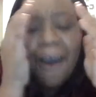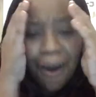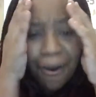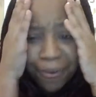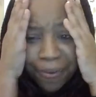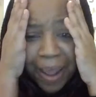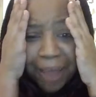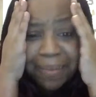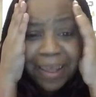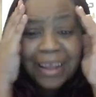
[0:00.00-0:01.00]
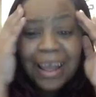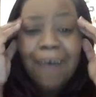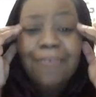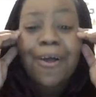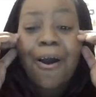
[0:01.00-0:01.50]
oh crap, like
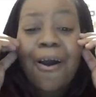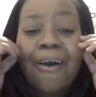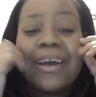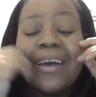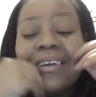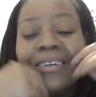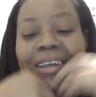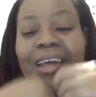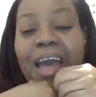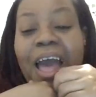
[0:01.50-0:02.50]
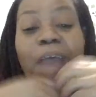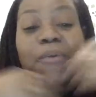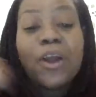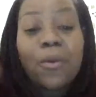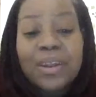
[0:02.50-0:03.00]
how long? And we
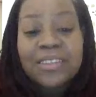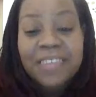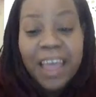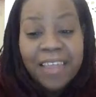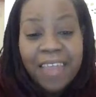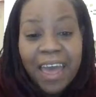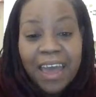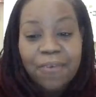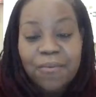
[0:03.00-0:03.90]
don't want to say that.